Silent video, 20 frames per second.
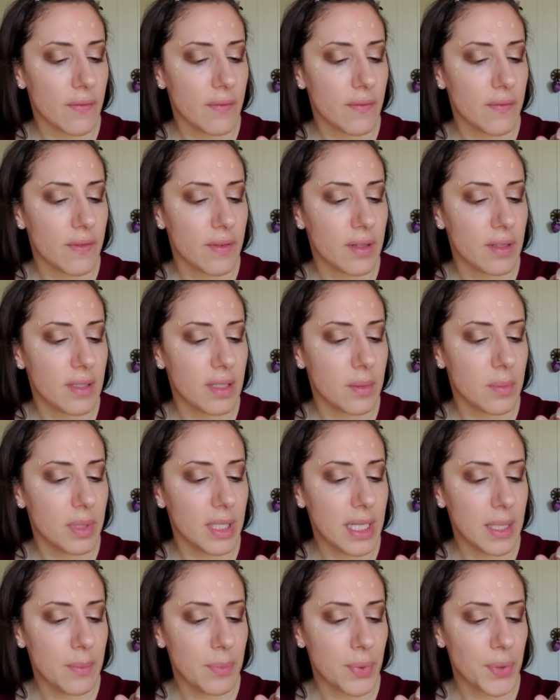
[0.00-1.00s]

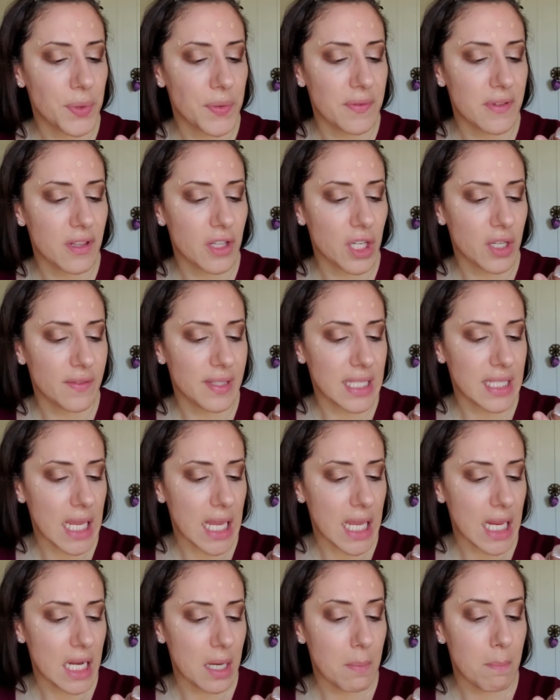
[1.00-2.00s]
Visibly improves the look of
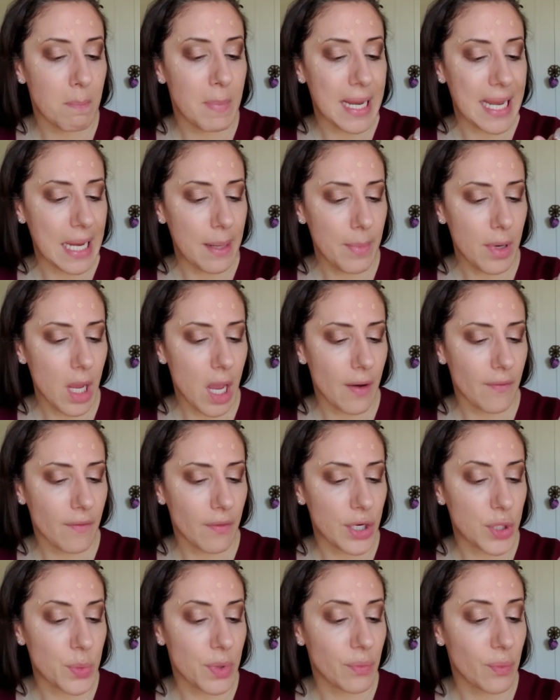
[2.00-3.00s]
skin. Medium
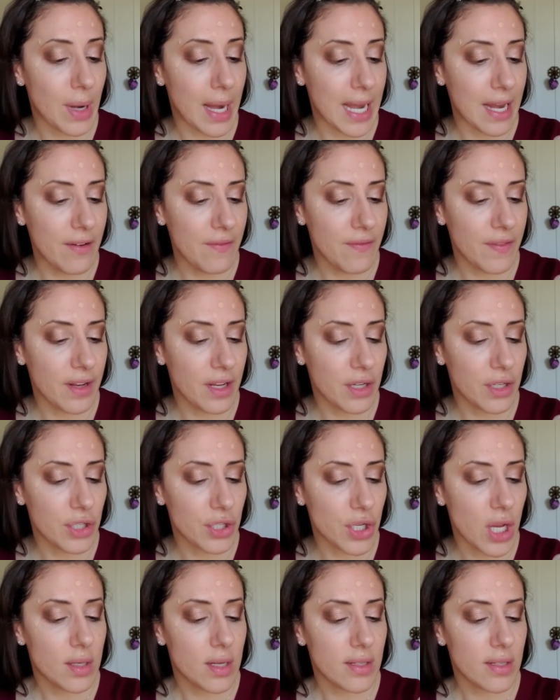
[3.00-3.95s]
coverage with radiant finish.